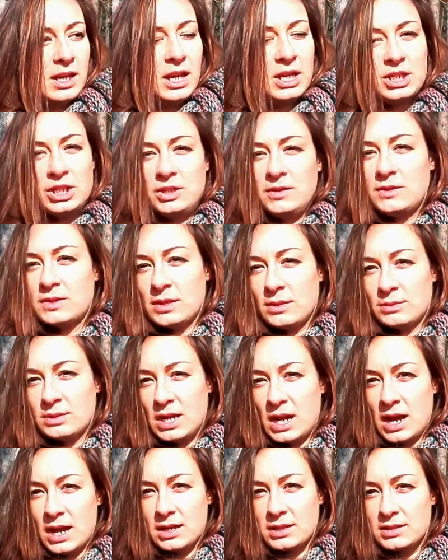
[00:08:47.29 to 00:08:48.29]
achieve some
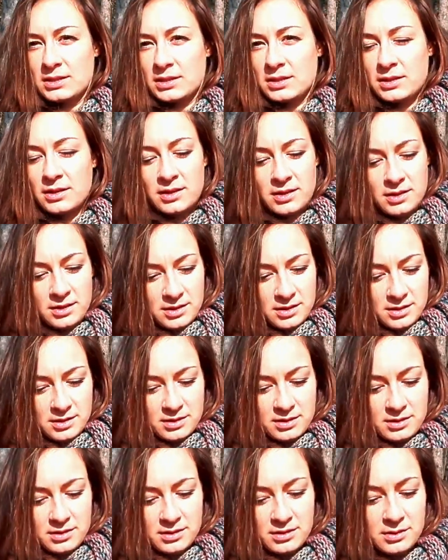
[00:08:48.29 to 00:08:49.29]
task,
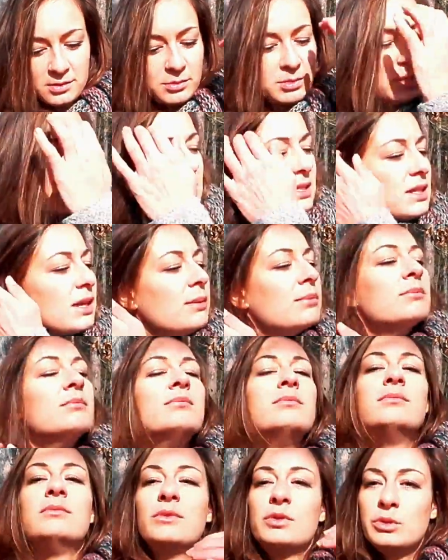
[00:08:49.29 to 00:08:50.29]
bring
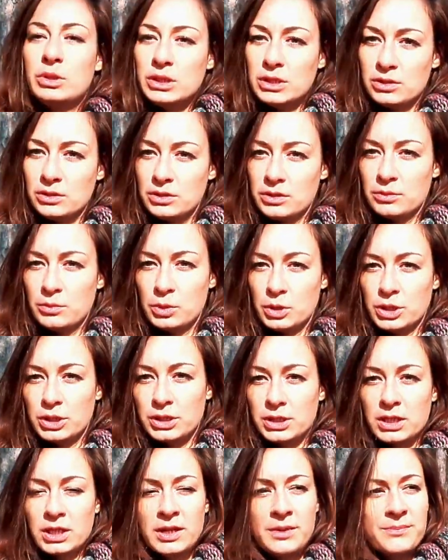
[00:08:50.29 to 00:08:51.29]
some real
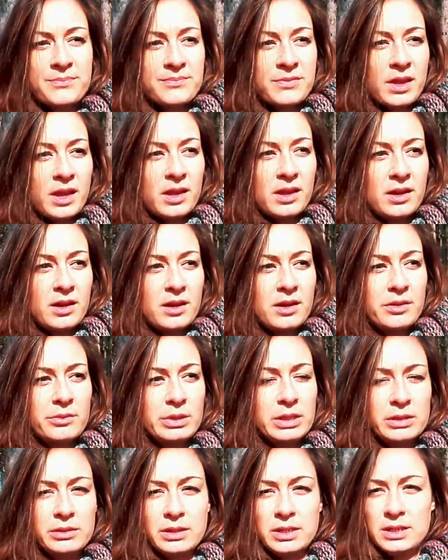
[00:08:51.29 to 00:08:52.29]
work,
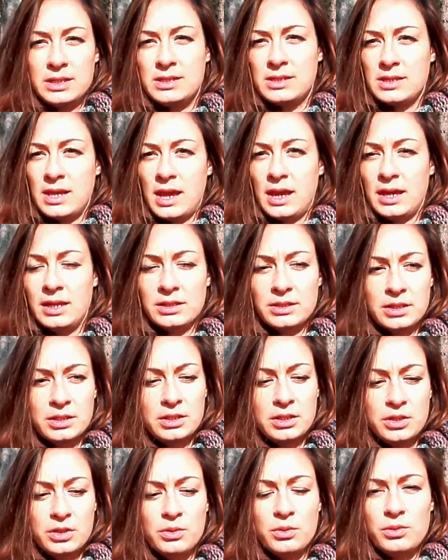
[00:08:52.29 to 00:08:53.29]
real insight,
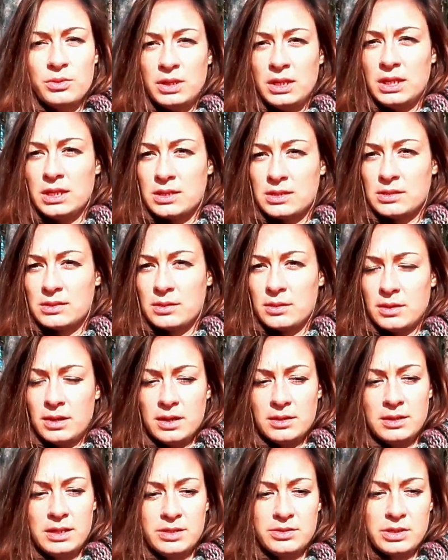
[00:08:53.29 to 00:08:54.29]
the new things.
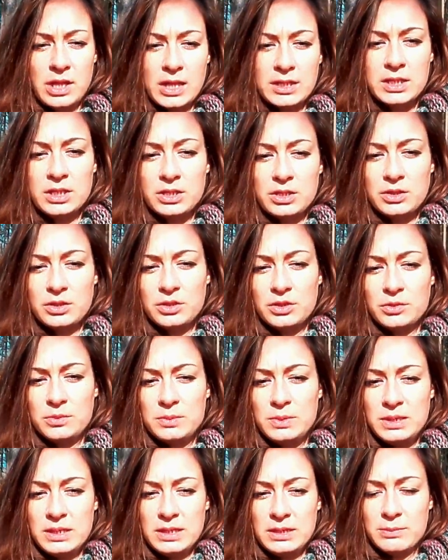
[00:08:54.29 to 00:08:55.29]
They started to
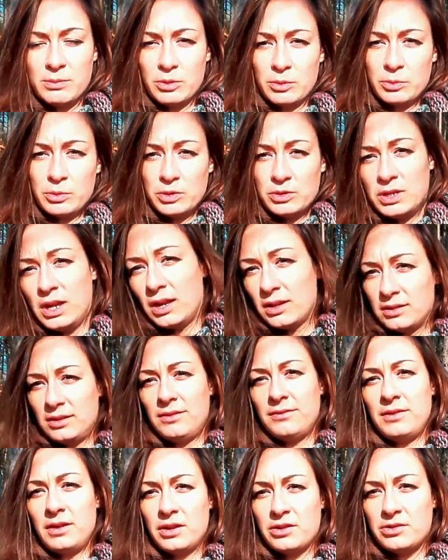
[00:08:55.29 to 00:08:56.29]
be more
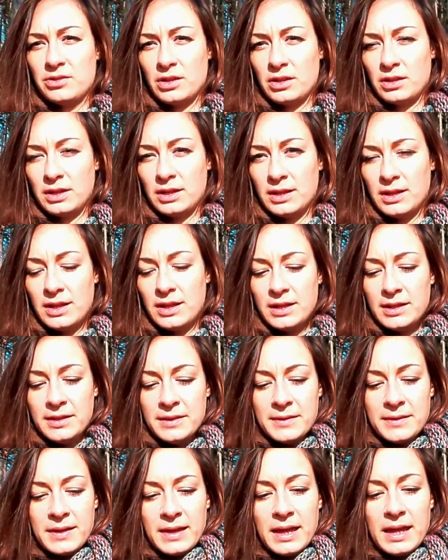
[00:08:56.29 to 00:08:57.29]
productive actually.
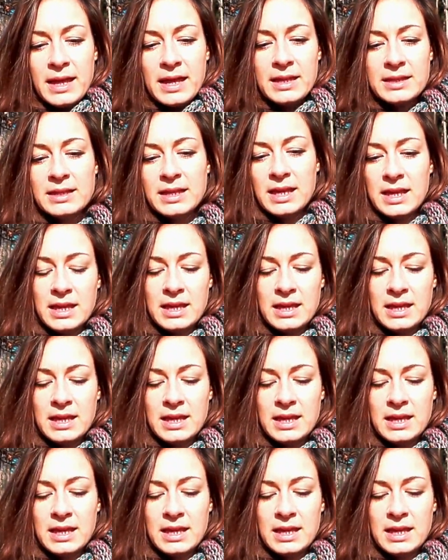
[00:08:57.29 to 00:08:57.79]
And